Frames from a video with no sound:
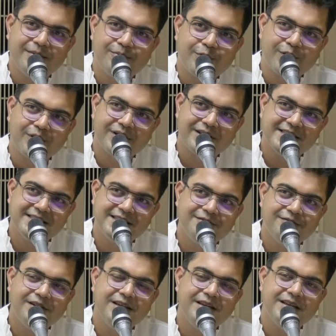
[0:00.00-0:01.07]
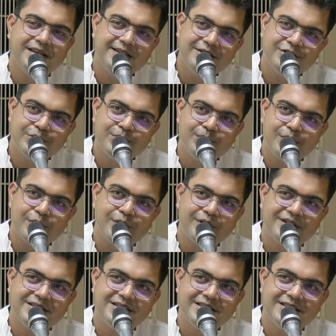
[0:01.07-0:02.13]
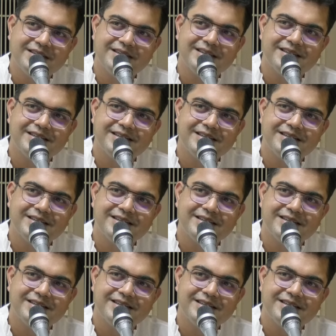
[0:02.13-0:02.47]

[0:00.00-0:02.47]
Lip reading: progressively, each impurity